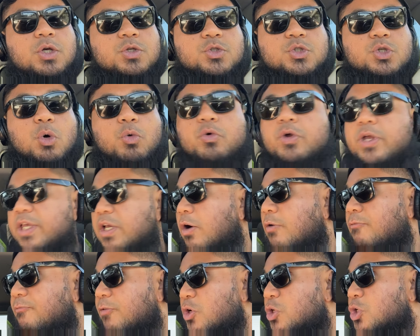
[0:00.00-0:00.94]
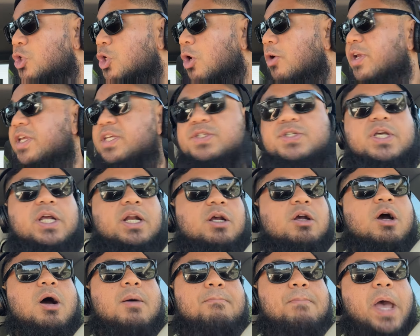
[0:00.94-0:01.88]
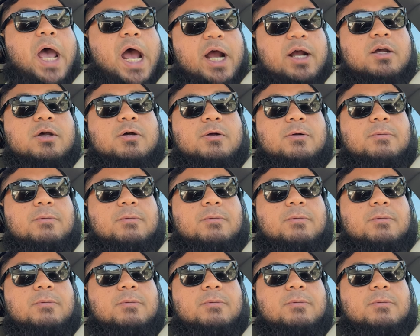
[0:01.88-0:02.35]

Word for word: So for sure he's going to come back.